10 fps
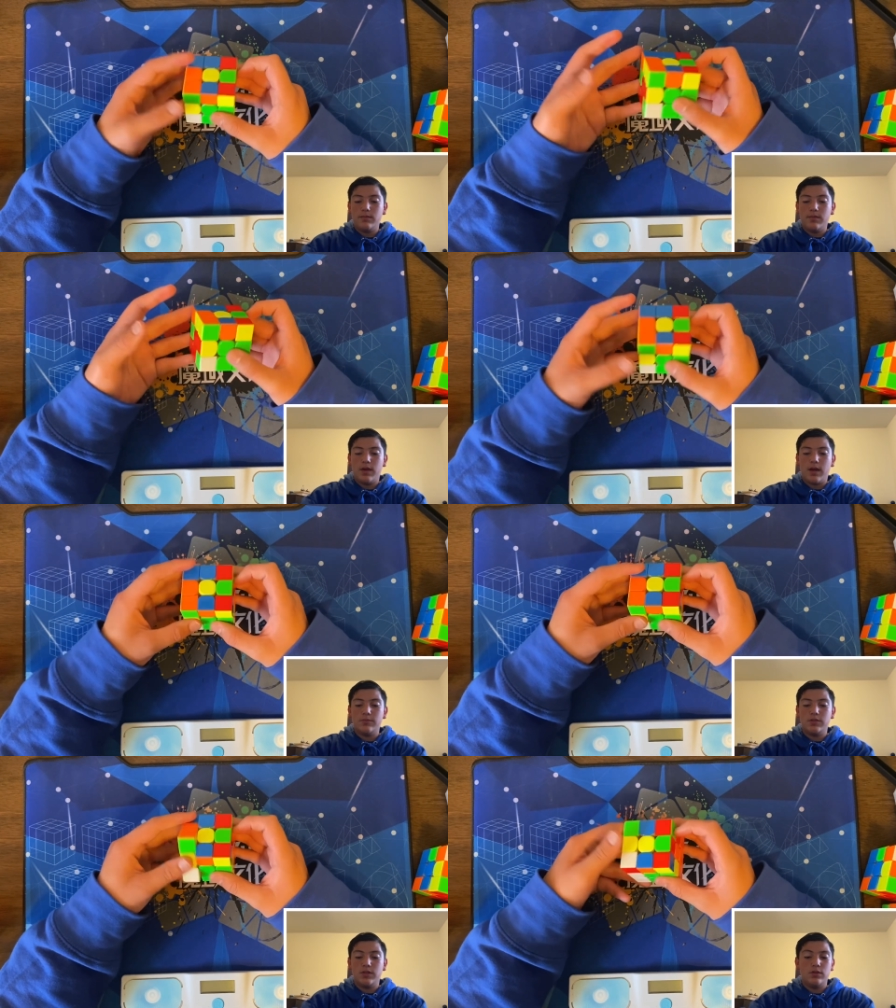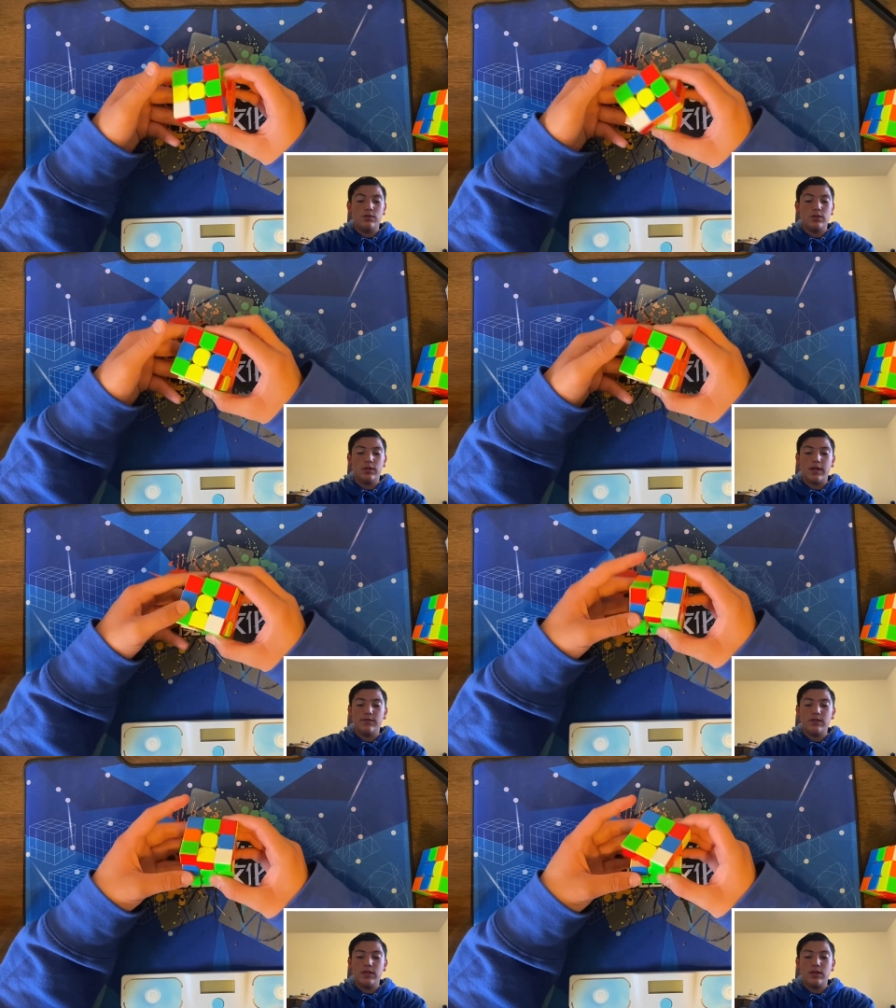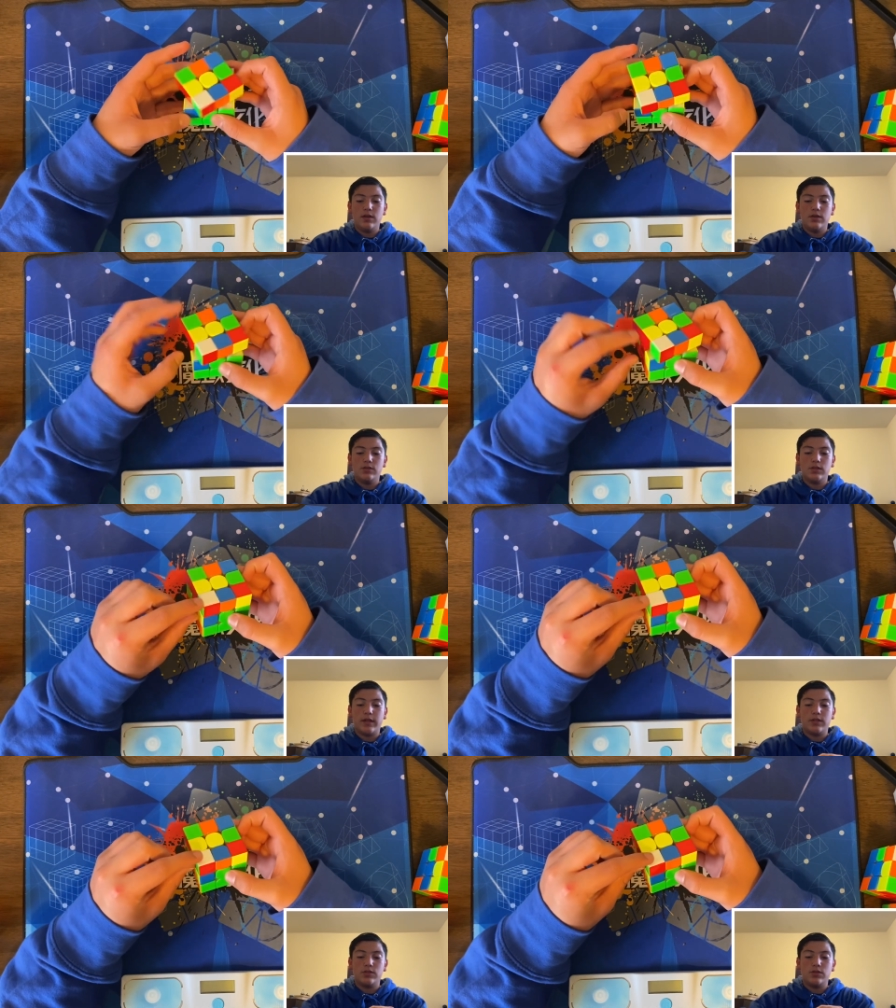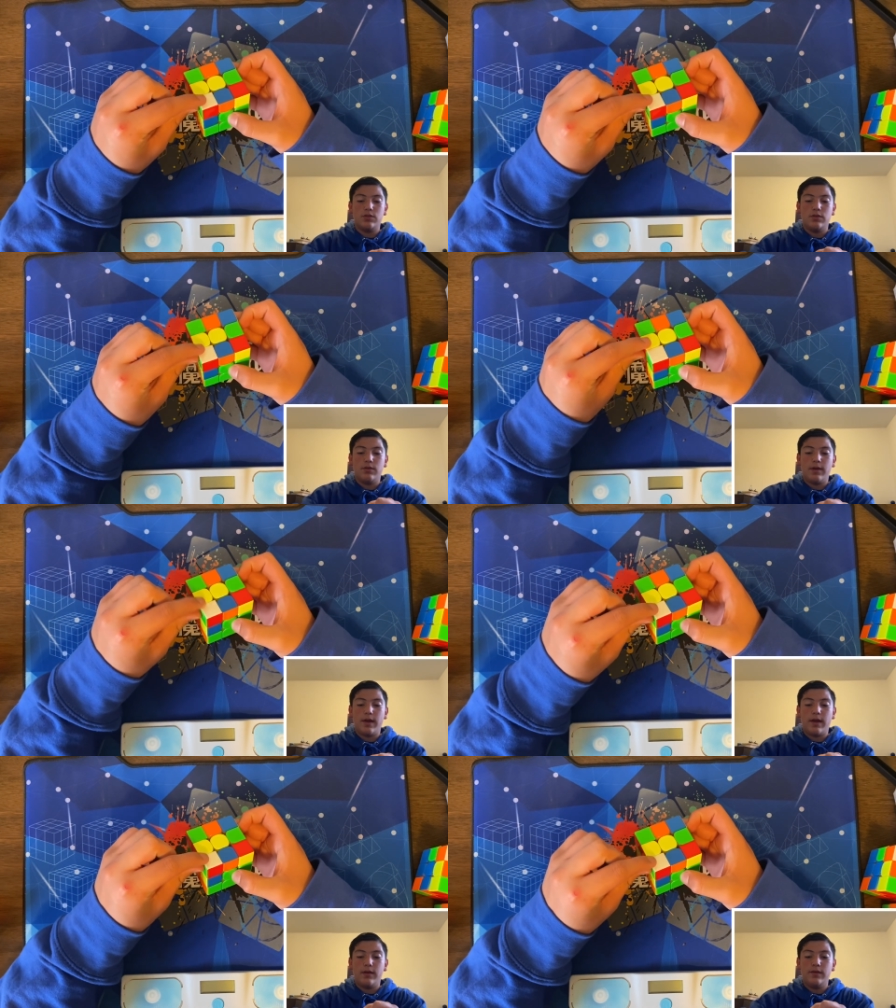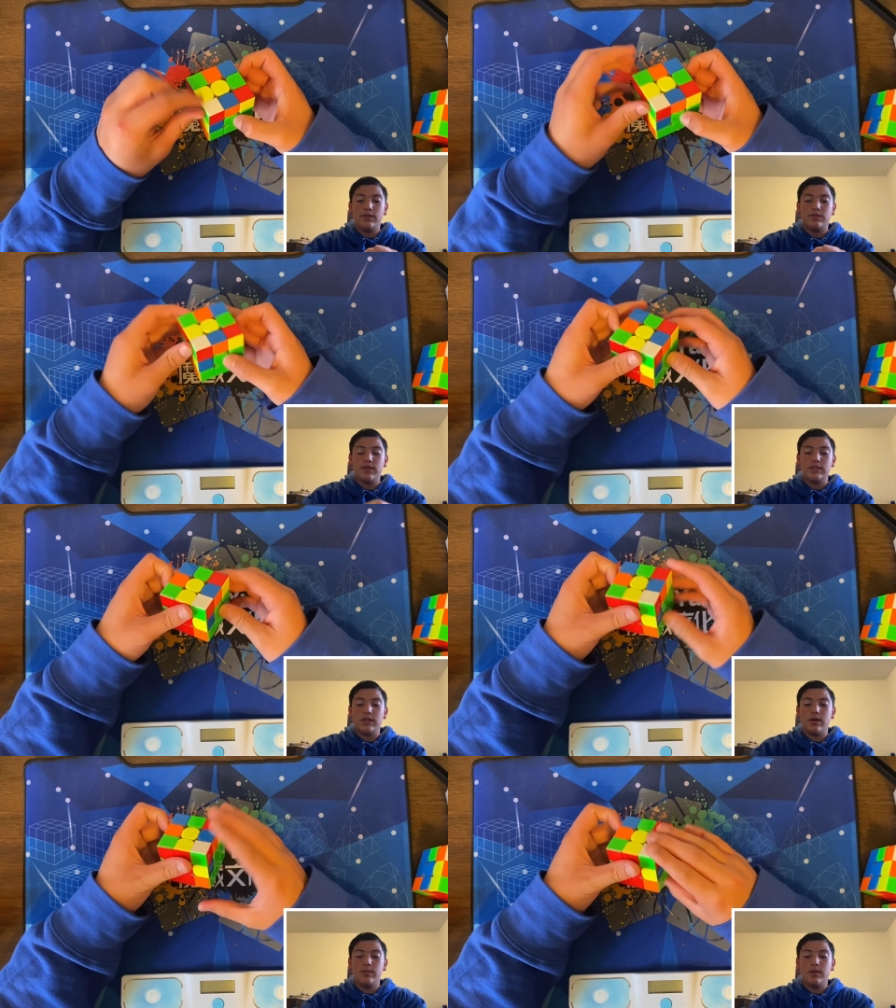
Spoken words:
I'm going to do the lefty so then I can show you if it's facing up.